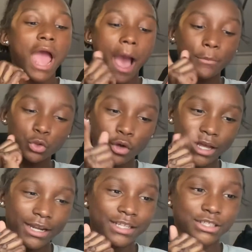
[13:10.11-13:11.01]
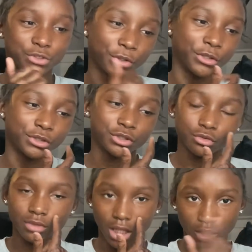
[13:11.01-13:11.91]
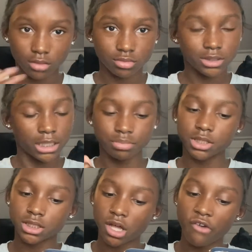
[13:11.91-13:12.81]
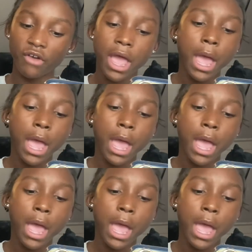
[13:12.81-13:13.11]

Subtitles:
I'm going to do an editing tutorial soon, like tips and stuff.